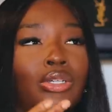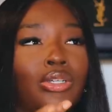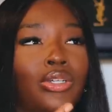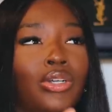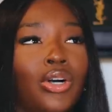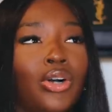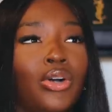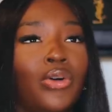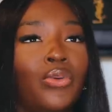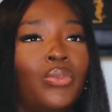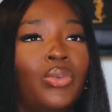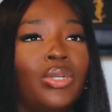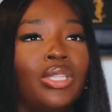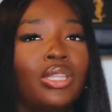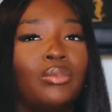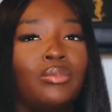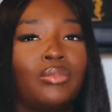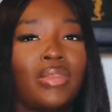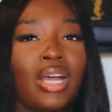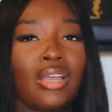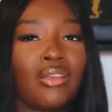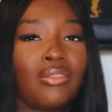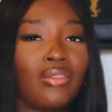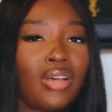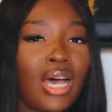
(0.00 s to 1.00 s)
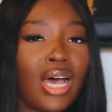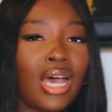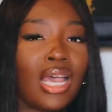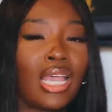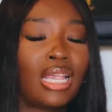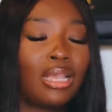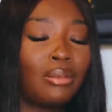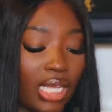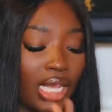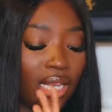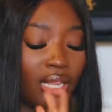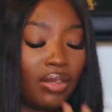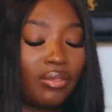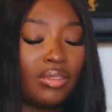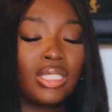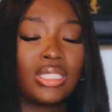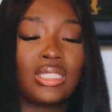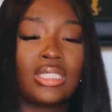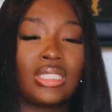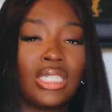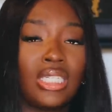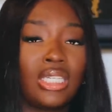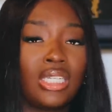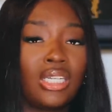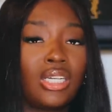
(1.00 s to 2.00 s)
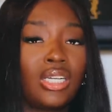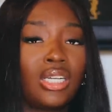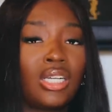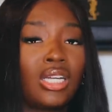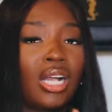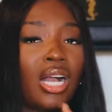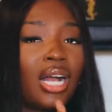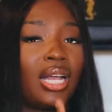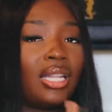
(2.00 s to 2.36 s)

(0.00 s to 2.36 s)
go with my vibe i love the sneaker